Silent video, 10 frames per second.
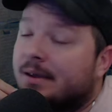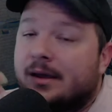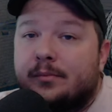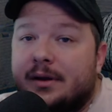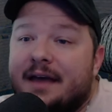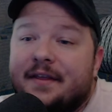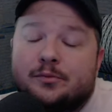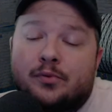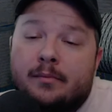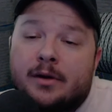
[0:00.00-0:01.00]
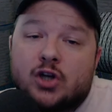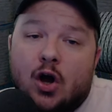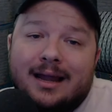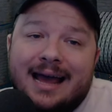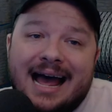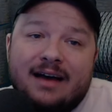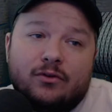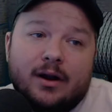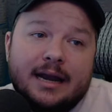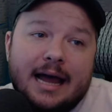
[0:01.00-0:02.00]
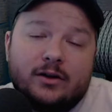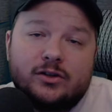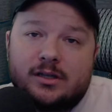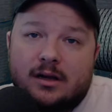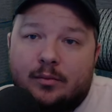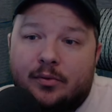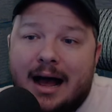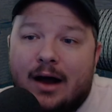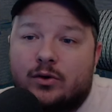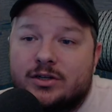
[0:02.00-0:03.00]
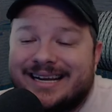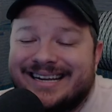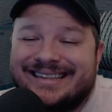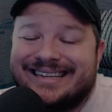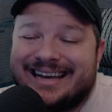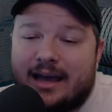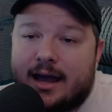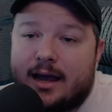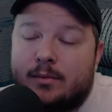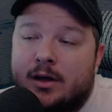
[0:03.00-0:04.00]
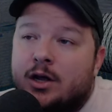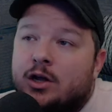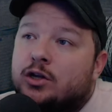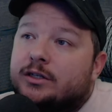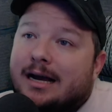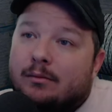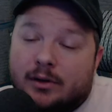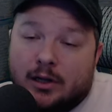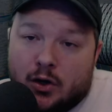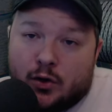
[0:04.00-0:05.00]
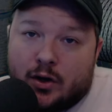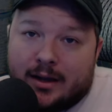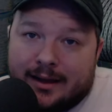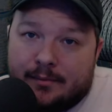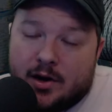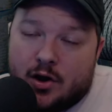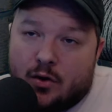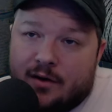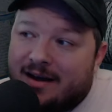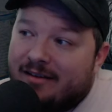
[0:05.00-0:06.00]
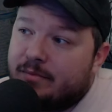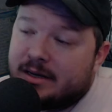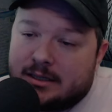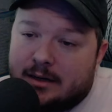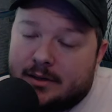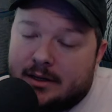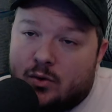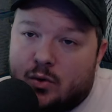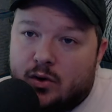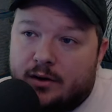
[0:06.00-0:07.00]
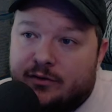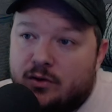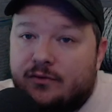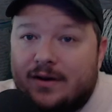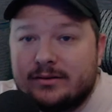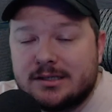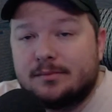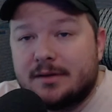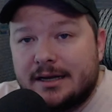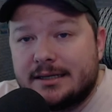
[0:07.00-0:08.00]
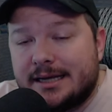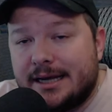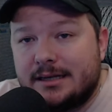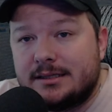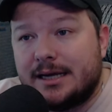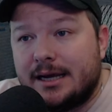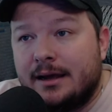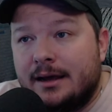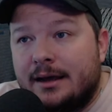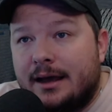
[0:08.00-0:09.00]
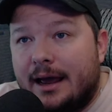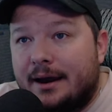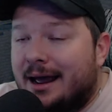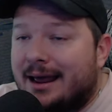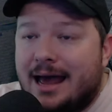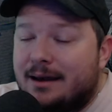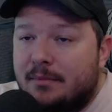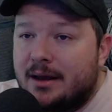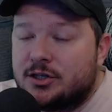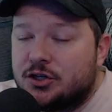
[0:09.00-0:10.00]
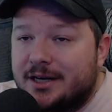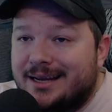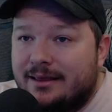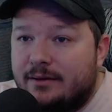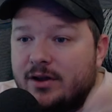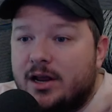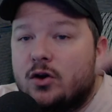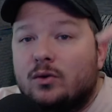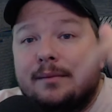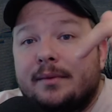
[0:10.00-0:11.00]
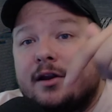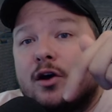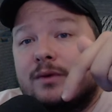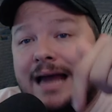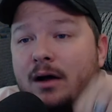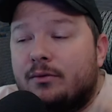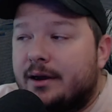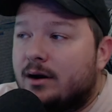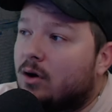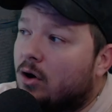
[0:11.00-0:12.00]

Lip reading: But yeah, that's pretty much all I have right now, just a couple hours in the game. Down below, you can let me know if I've missed something or if you found something that's easy and I hadn't mentioned in the video. Let me know down there.